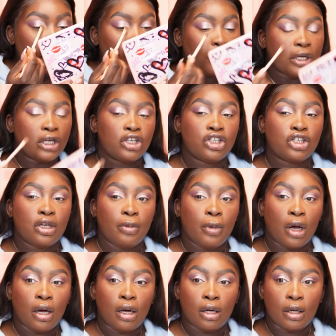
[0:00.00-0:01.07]
don't want a
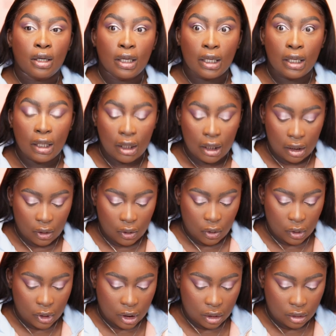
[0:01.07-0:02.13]
shimmer in a
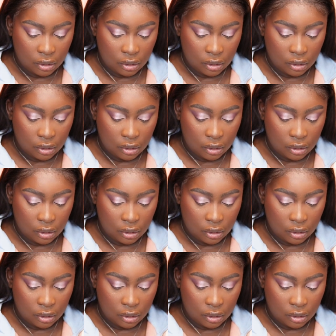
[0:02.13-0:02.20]
corner.